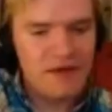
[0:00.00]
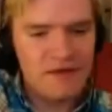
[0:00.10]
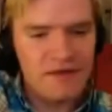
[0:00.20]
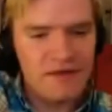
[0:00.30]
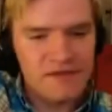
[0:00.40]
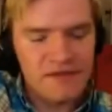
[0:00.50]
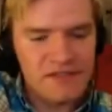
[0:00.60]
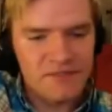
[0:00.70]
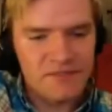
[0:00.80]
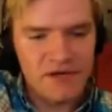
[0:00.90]
it, it
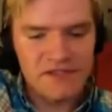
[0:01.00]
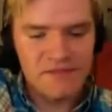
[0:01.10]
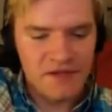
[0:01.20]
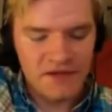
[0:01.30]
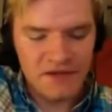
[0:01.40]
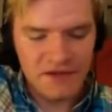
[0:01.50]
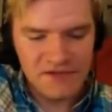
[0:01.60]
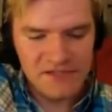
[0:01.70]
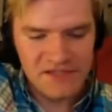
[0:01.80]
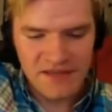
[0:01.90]
surprises me to hear
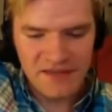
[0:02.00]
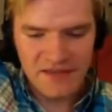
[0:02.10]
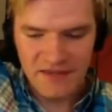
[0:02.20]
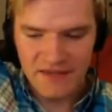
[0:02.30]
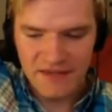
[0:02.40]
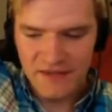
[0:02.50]
you say that